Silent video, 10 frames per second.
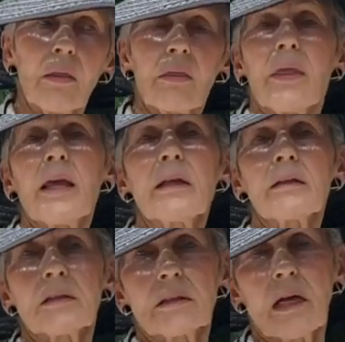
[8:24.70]
they
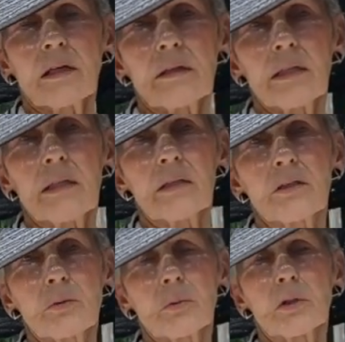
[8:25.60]
start to eat the
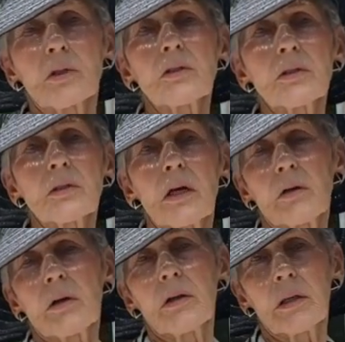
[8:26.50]
squirrels
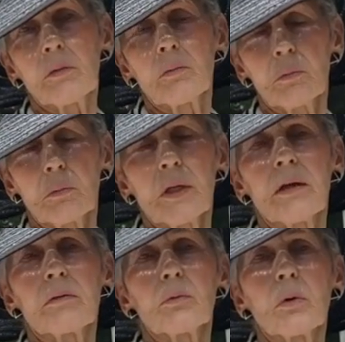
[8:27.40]
or the
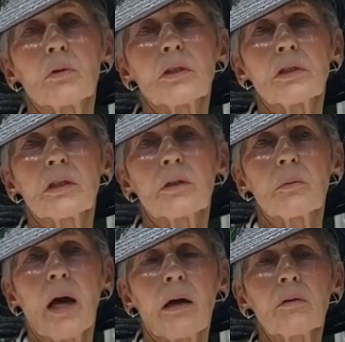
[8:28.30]
whatever rodents are
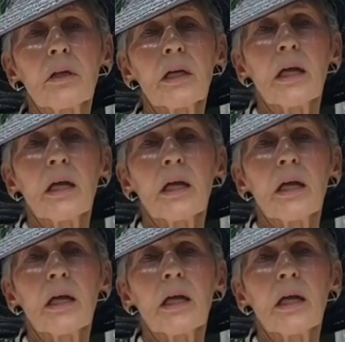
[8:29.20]
around,